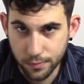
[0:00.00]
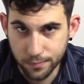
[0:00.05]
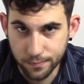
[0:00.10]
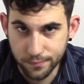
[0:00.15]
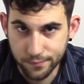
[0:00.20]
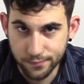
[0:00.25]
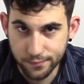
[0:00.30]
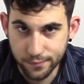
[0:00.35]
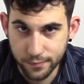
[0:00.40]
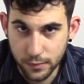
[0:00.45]

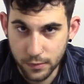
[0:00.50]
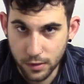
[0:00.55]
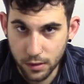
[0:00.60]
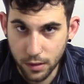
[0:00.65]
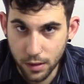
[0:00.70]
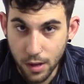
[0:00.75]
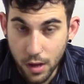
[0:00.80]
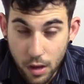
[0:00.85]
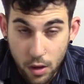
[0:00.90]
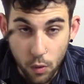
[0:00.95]
can we
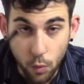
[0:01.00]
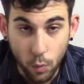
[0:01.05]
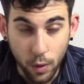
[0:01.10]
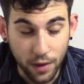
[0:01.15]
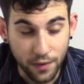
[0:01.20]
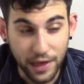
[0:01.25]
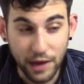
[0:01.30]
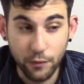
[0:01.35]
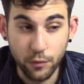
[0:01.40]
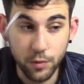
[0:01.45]
just not? Well,
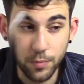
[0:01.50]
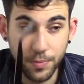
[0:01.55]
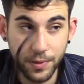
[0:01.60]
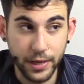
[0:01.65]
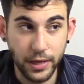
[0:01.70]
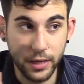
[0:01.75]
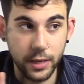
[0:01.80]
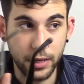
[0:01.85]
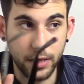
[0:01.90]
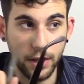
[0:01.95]
that would
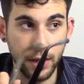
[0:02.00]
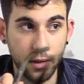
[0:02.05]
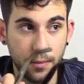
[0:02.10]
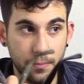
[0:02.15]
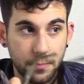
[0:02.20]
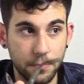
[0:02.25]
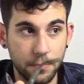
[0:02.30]
be